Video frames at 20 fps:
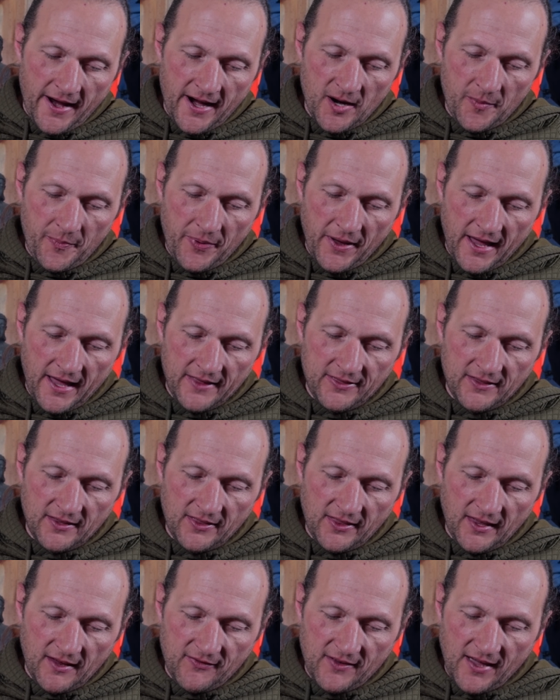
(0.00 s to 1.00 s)
air pad
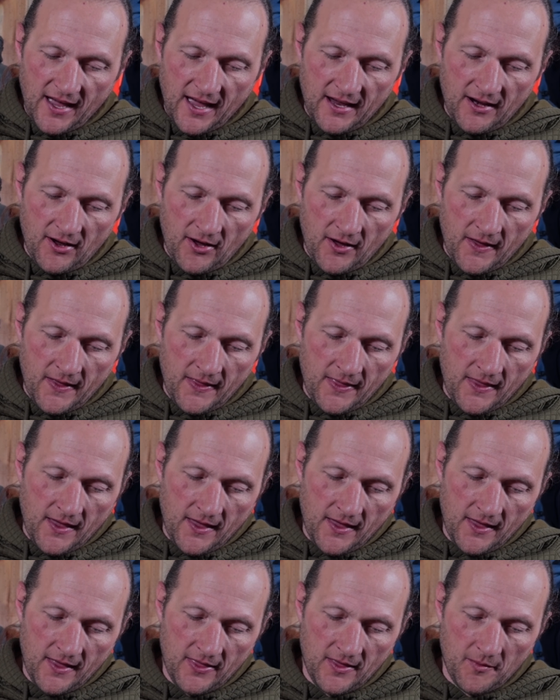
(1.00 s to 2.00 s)
that they've got on
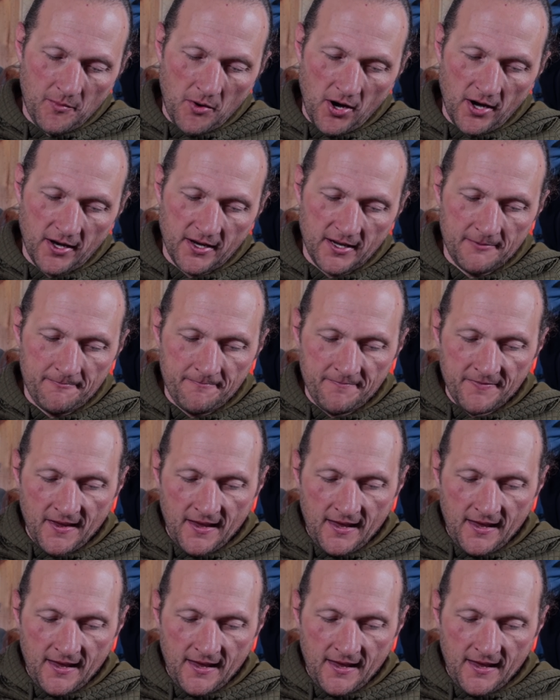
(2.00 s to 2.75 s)
the market